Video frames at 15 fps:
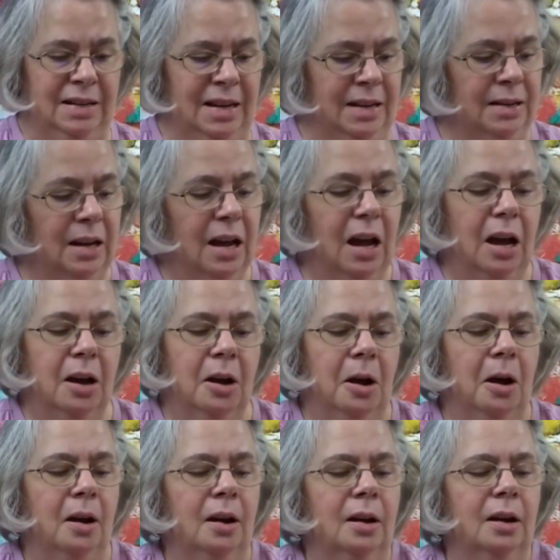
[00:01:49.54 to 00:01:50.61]
neat.
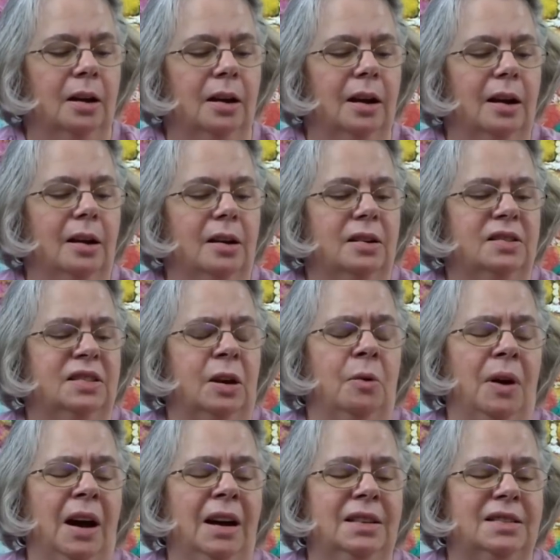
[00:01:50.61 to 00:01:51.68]
So
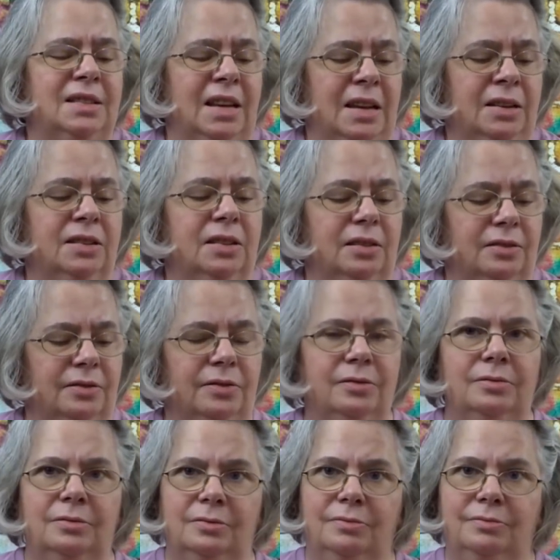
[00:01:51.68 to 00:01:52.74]
I sent
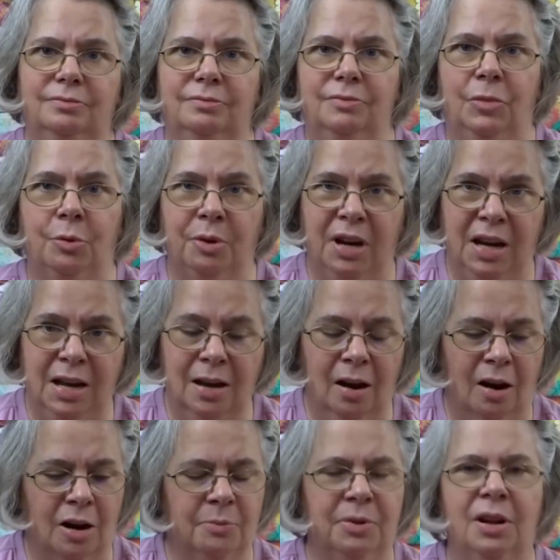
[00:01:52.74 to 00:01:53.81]
3
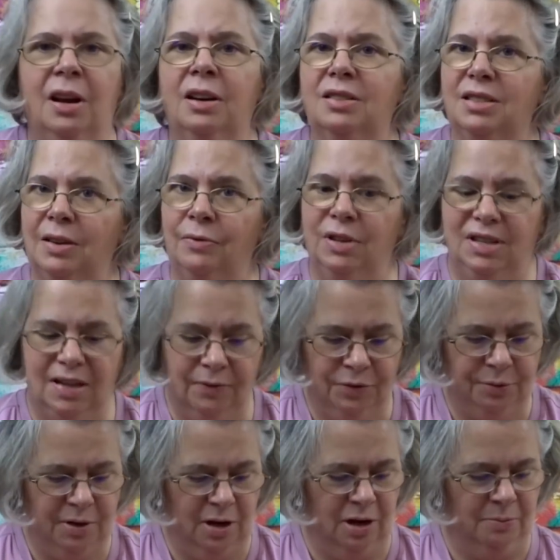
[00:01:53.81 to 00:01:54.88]
heart blocks. I received
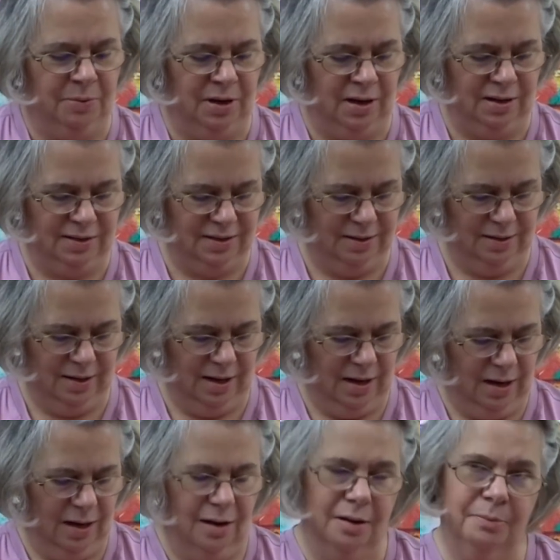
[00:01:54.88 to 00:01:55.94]
3 heart blocks,
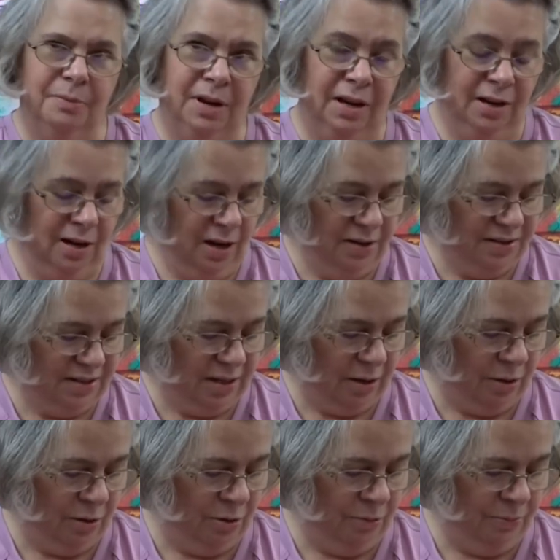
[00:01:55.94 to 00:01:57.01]
but I
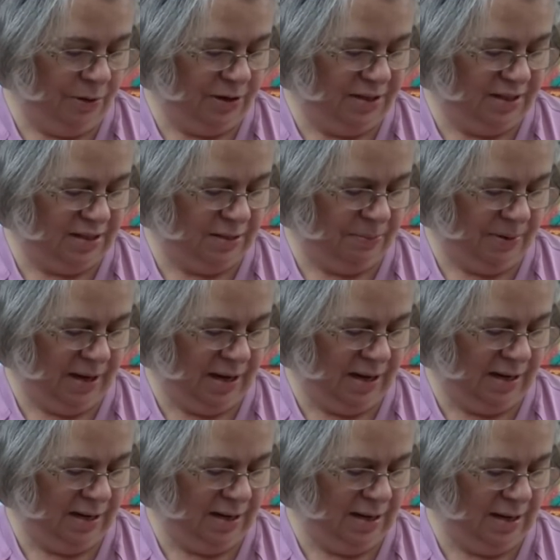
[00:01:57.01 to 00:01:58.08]
also
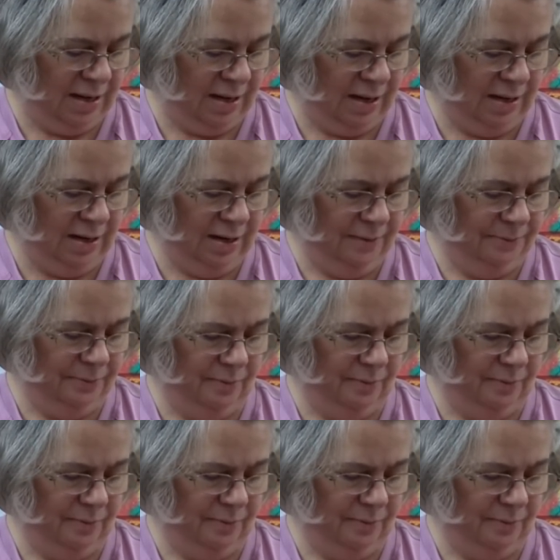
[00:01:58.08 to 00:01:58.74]
participated in